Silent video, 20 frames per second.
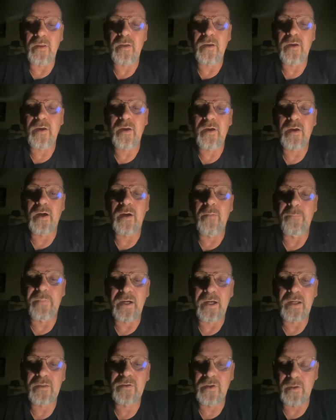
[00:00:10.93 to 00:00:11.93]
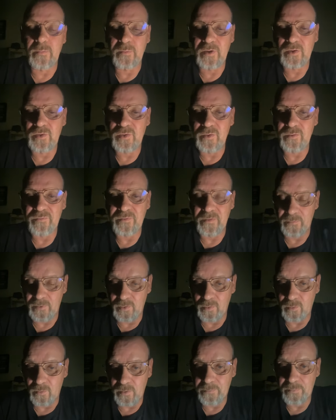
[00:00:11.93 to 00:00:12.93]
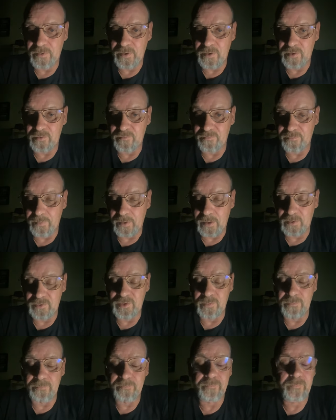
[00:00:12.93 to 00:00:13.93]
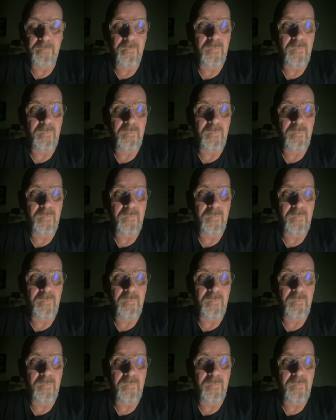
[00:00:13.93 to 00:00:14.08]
I'm Pat, coming to you from the north part of Belgium.